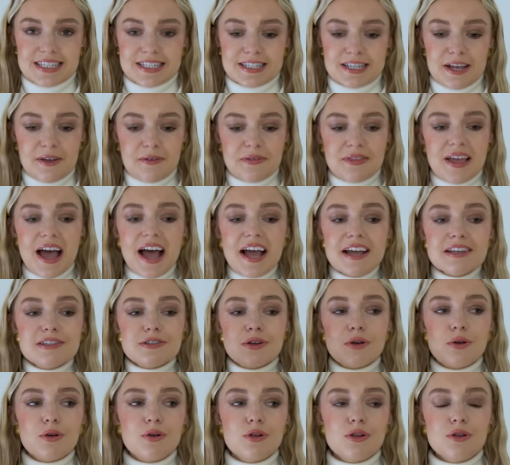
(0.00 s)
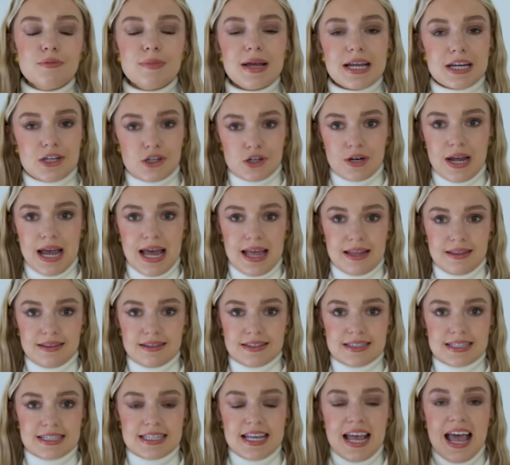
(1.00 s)
So that is all my
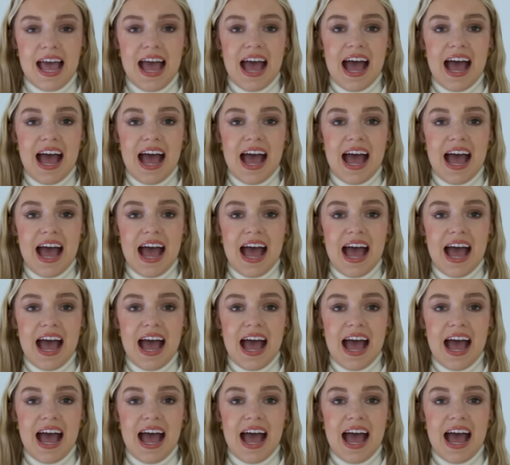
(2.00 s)
trends.